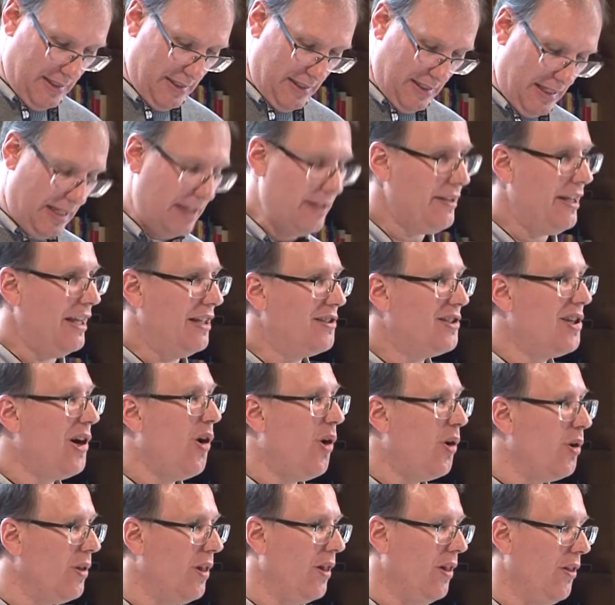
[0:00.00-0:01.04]
And they
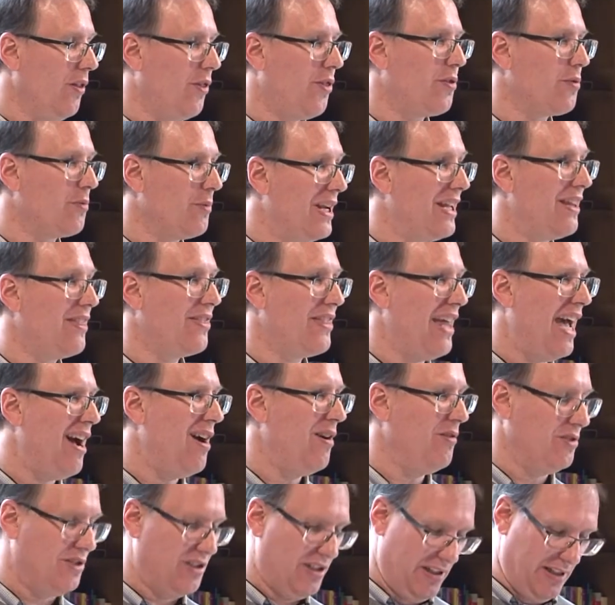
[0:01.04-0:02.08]
total
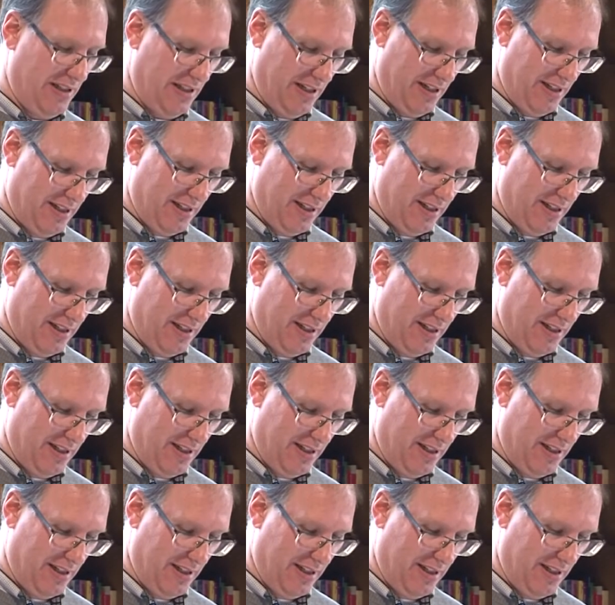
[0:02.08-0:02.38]
3,000